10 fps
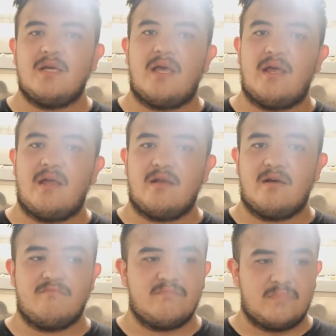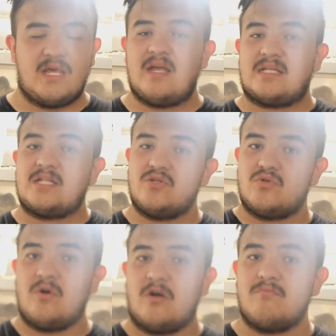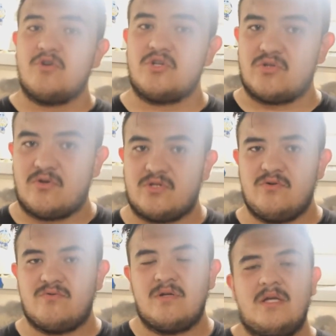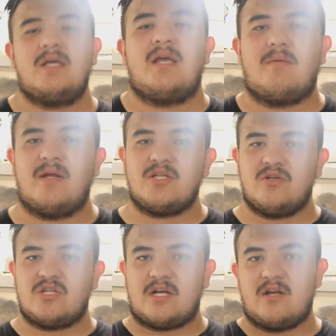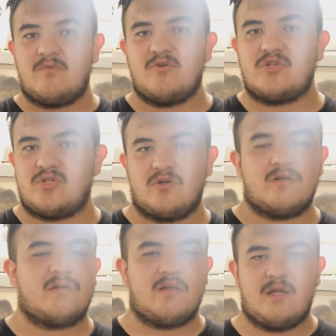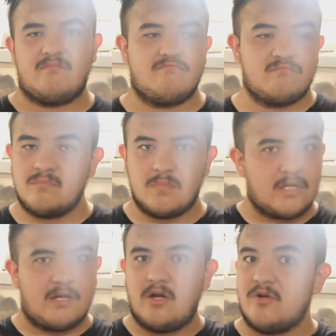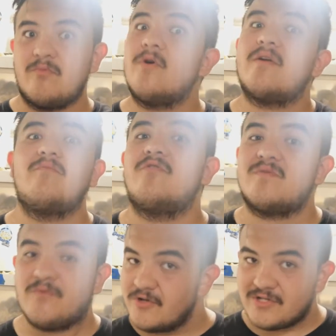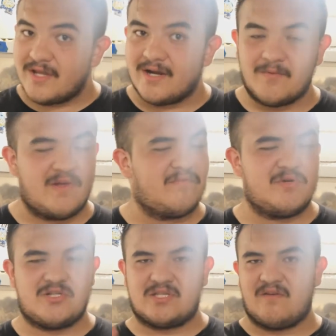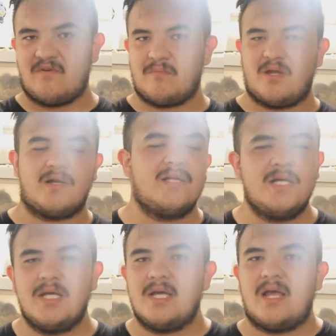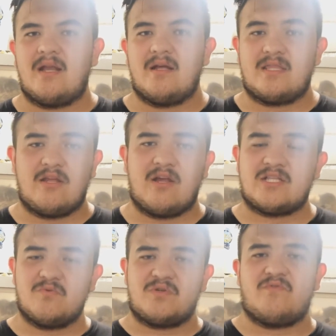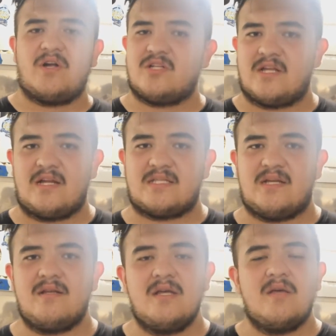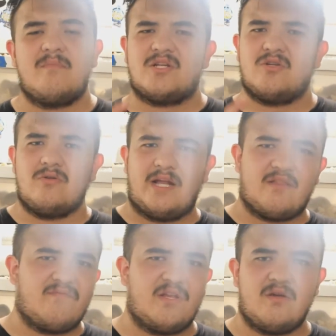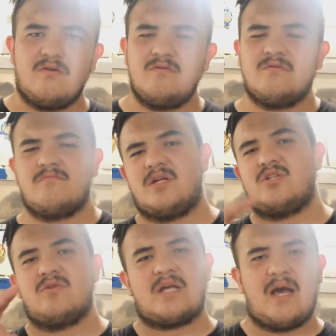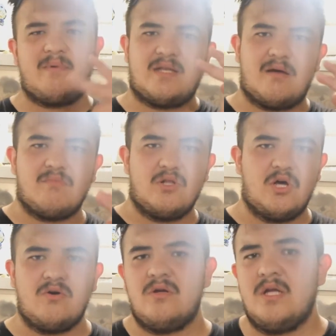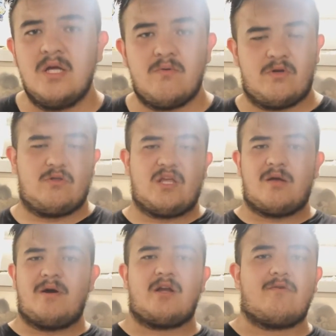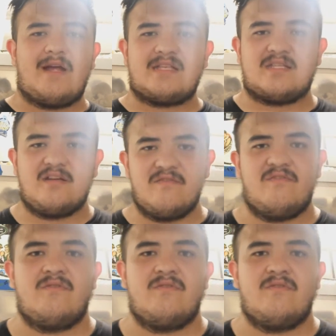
And yeah, it takes you to our merch store too. And make sure you check out our merch store and get all your McGuiganMorphs merch there. We have a bunch of stuff up there. And thank you guys so much for watching. Like I said, make sure you like the video. Make sure you comment down below what you think about our rat stuff.